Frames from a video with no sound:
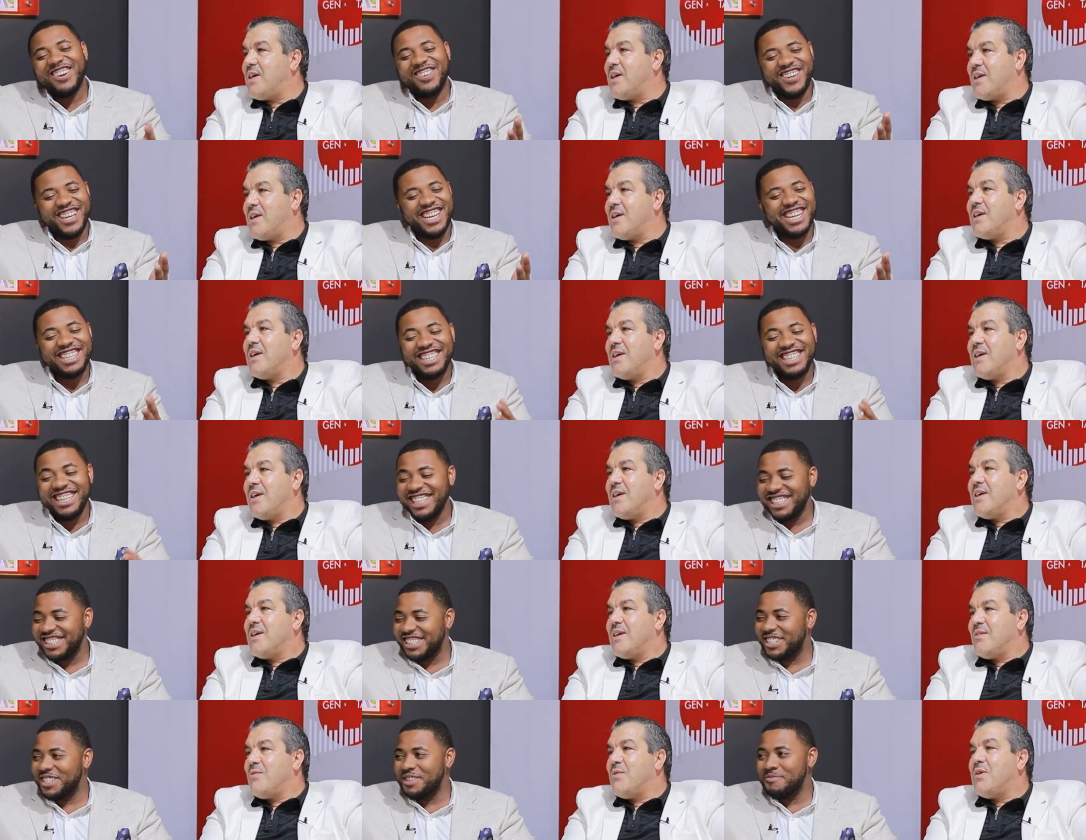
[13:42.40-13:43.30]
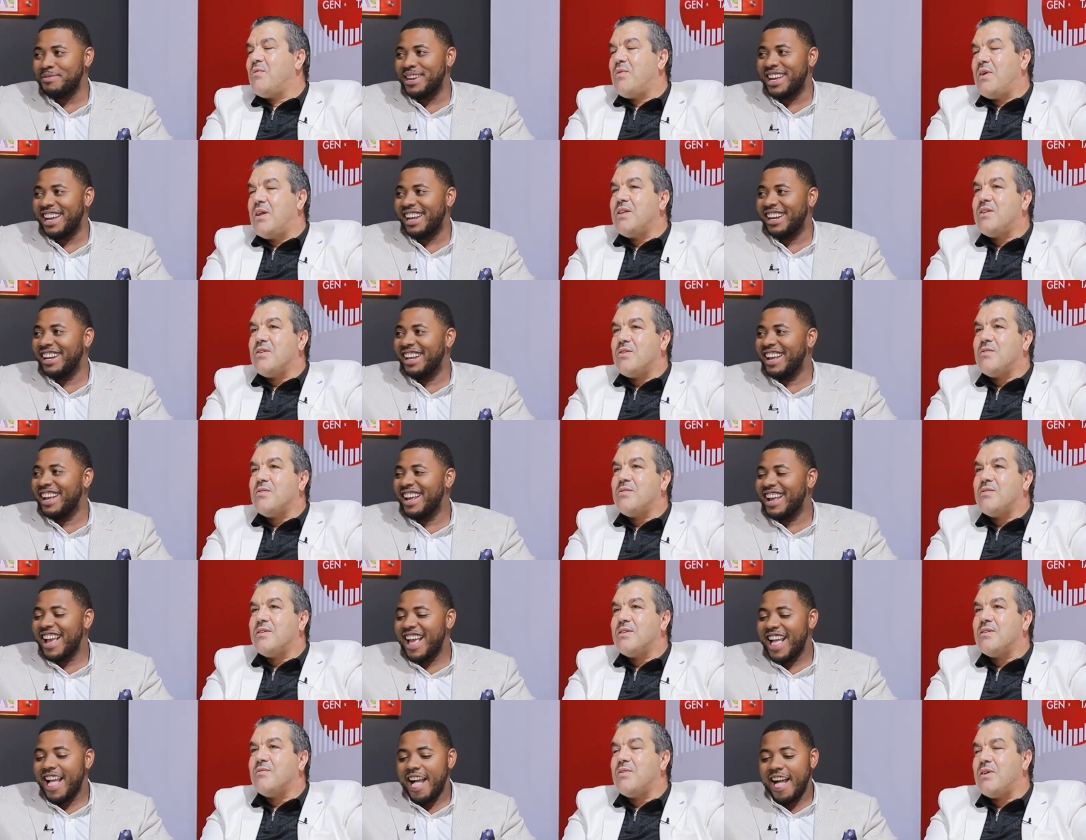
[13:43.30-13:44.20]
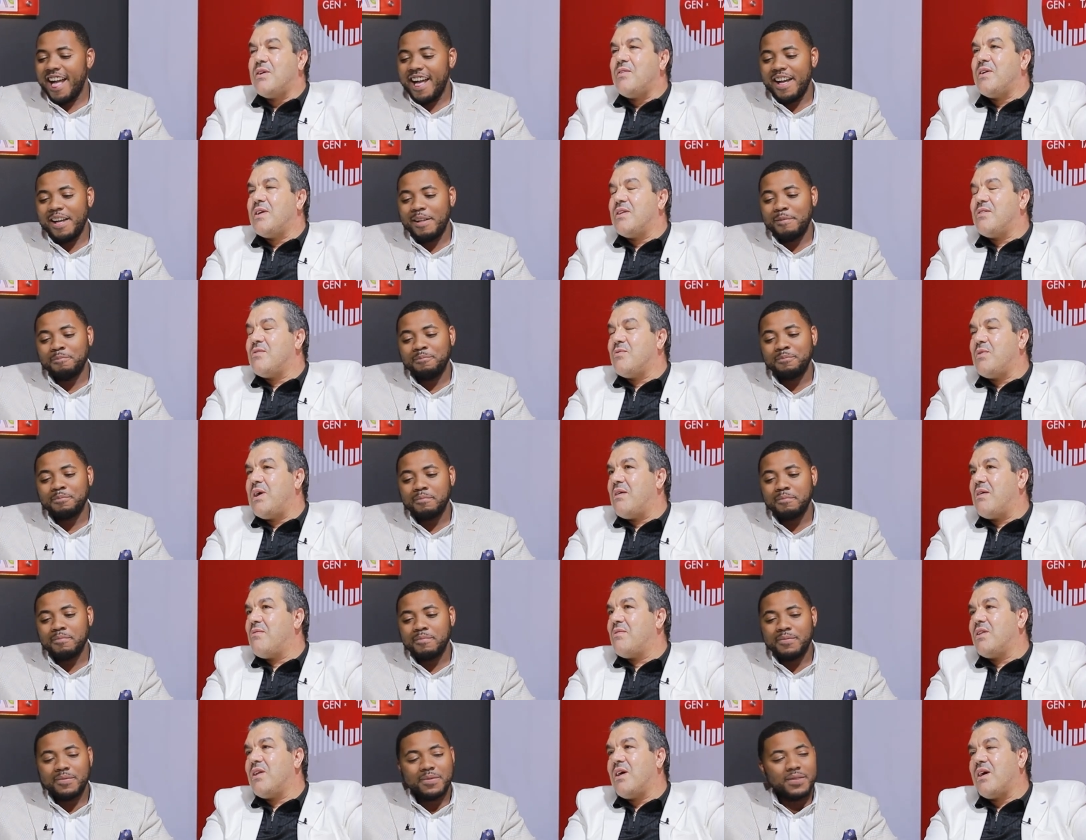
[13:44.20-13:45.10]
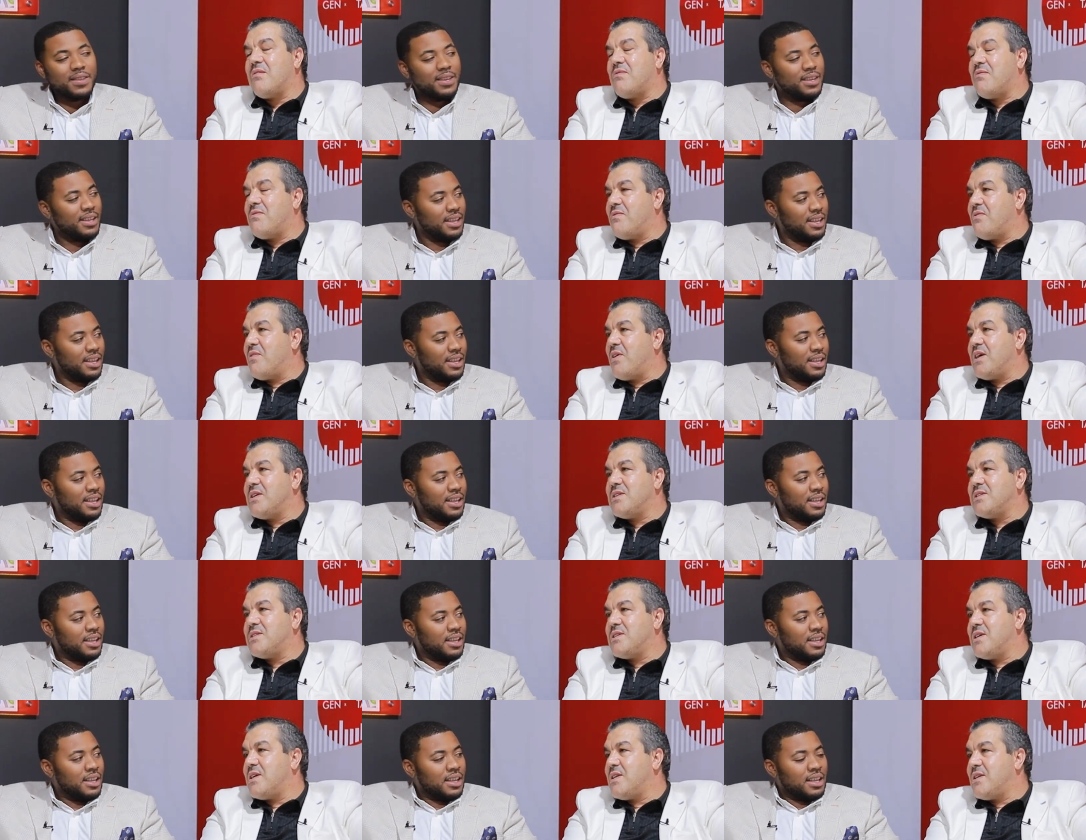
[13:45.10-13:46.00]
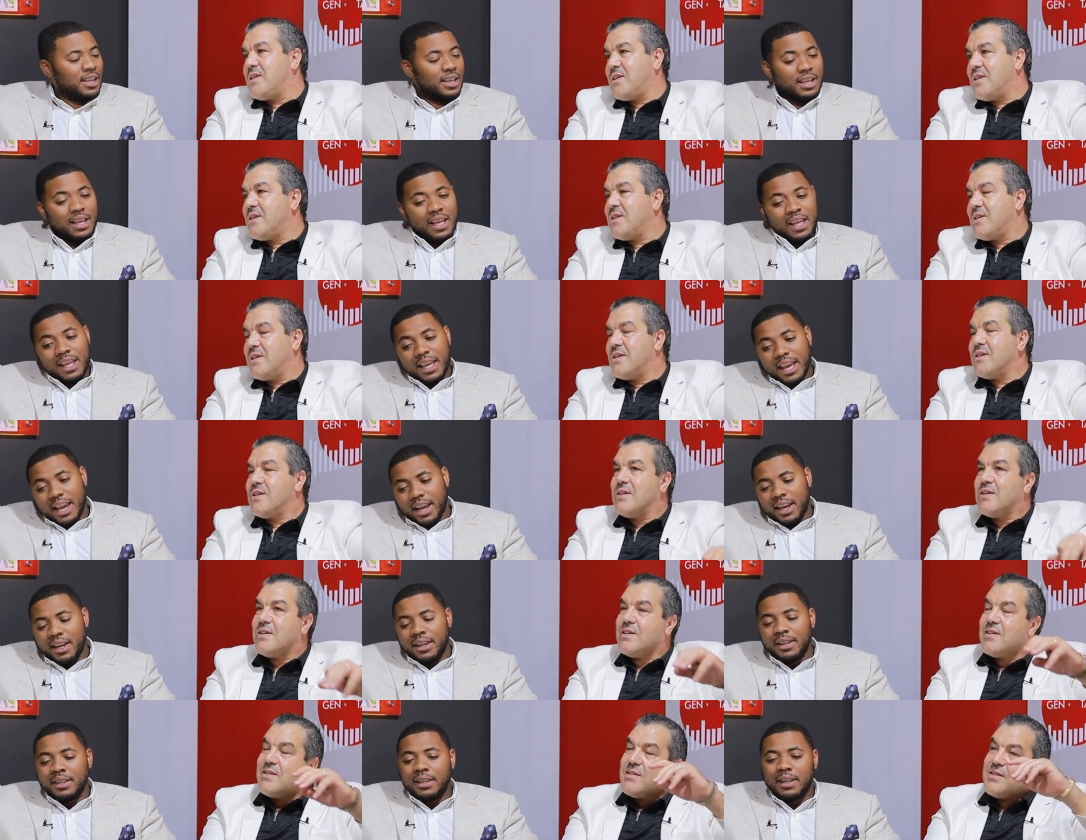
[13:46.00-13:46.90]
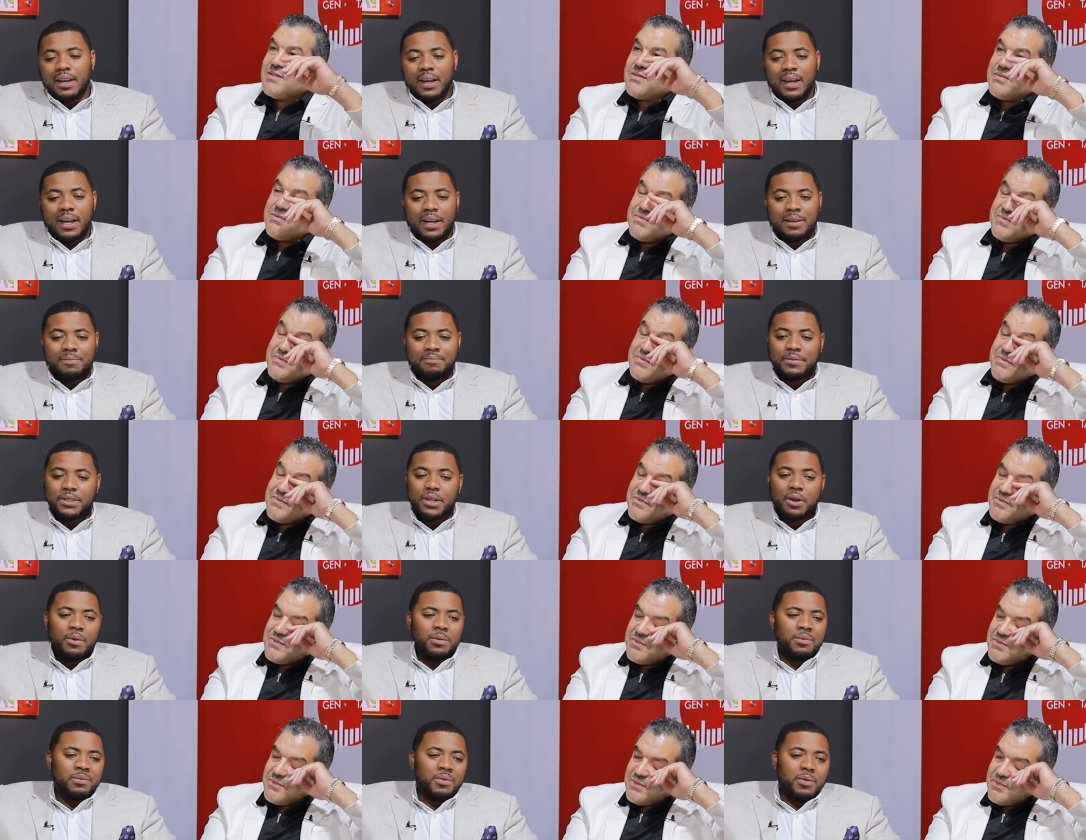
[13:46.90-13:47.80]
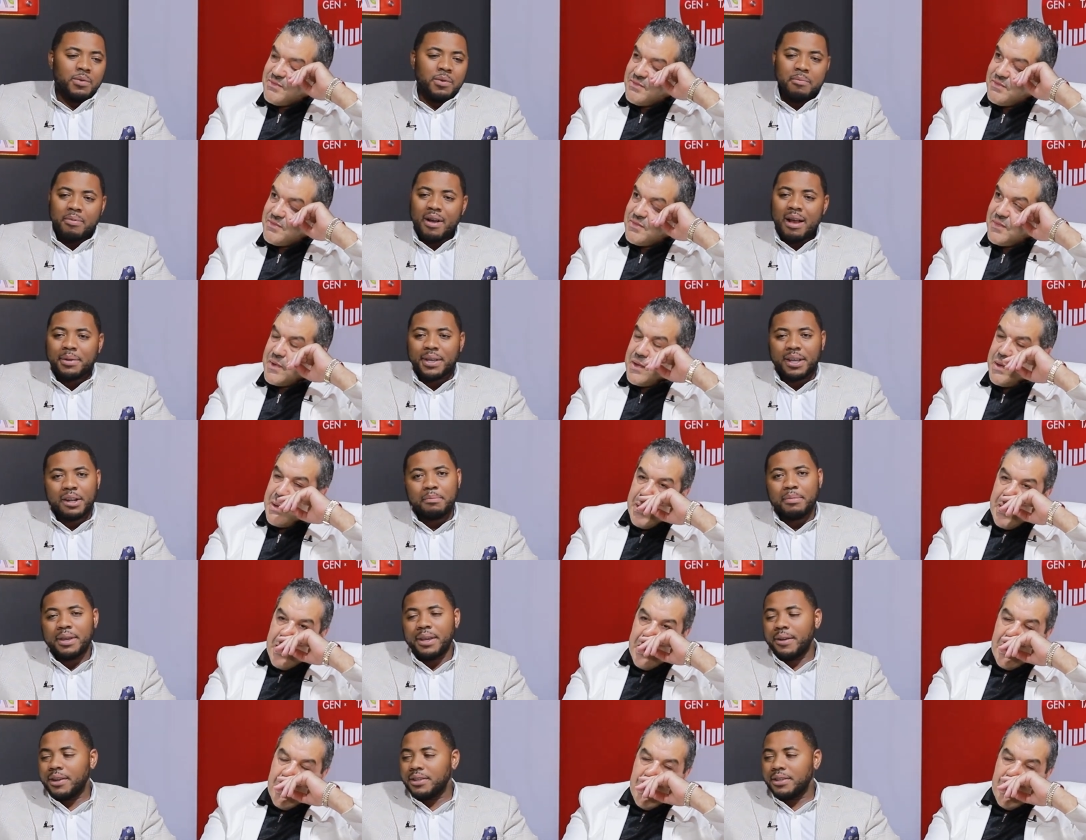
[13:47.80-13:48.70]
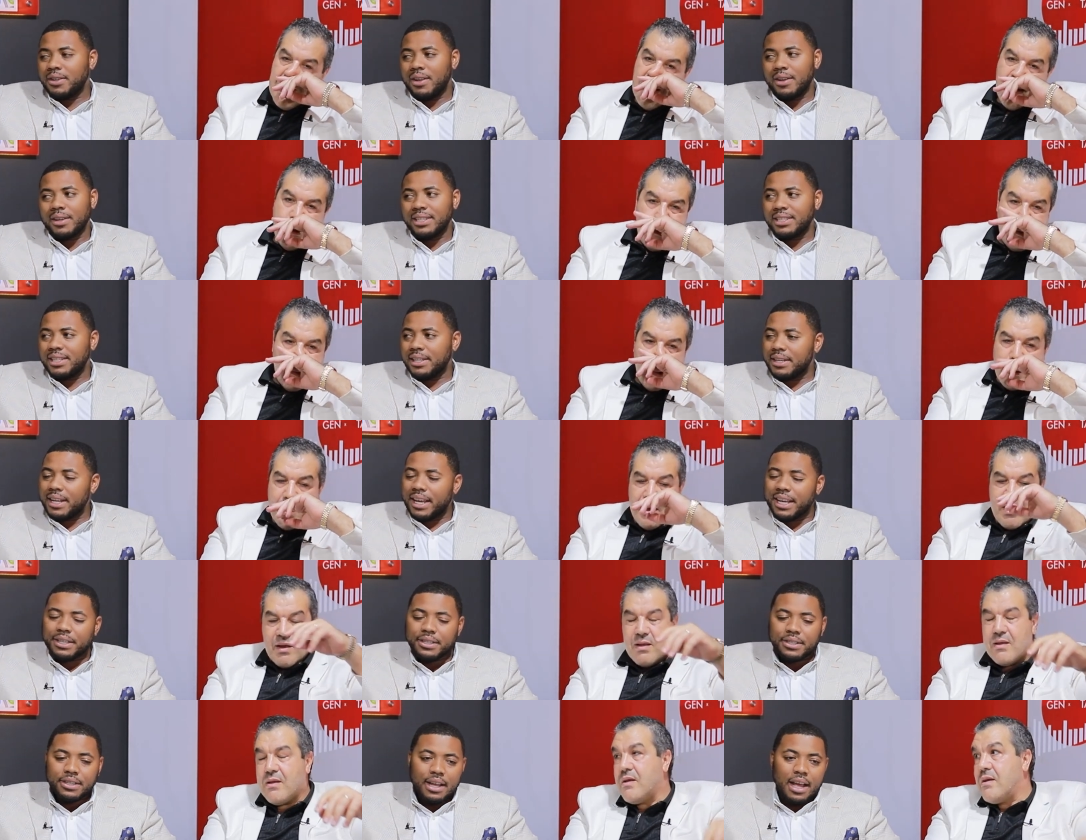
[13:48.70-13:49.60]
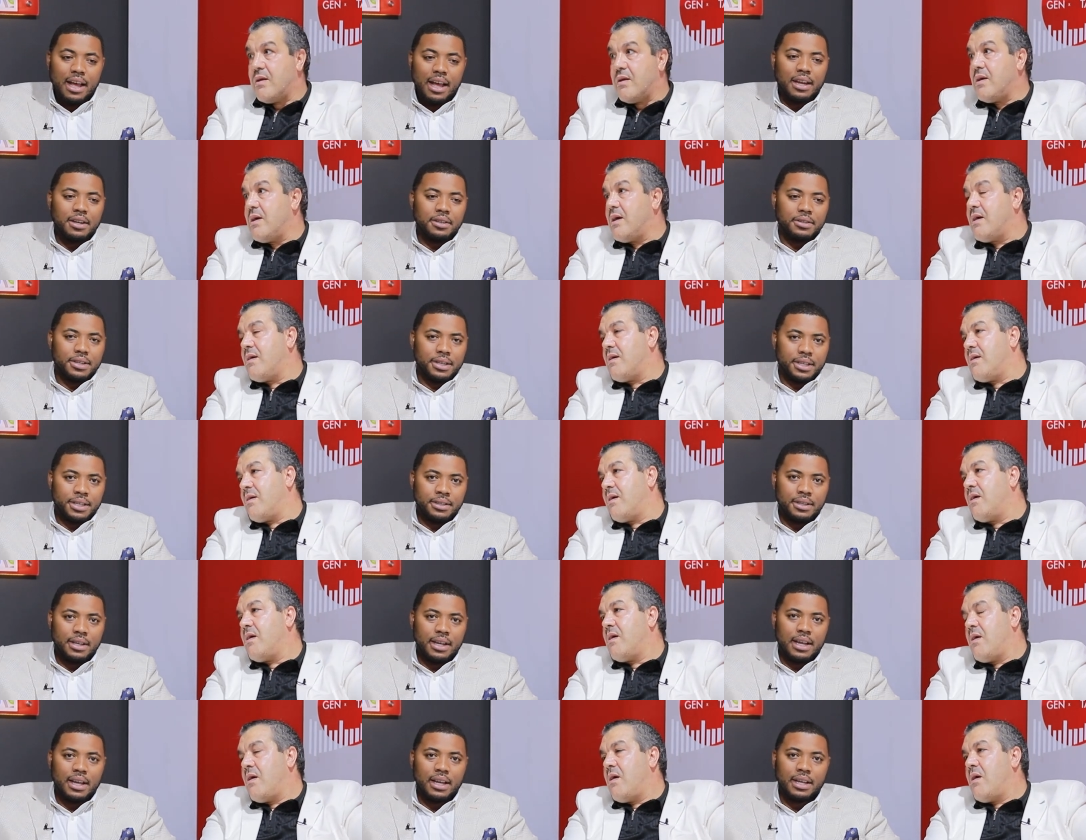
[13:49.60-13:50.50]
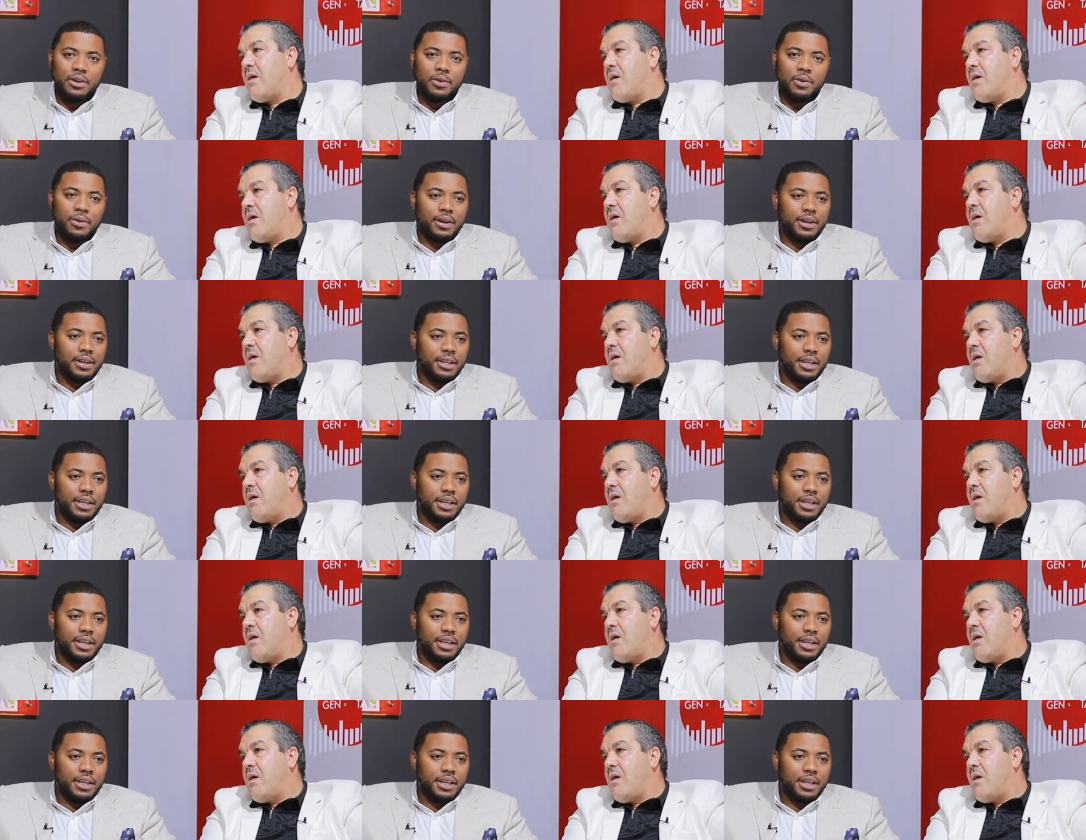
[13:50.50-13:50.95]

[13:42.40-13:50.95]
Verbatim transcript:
Speaker 1: well, yeah. we initially uh, planned. we, um, we, have a
Speaker 2: lot of friends and.
Speaker 1: Yeah, um, so we're probably going to be here as long as it takes. Honestly, uh, in order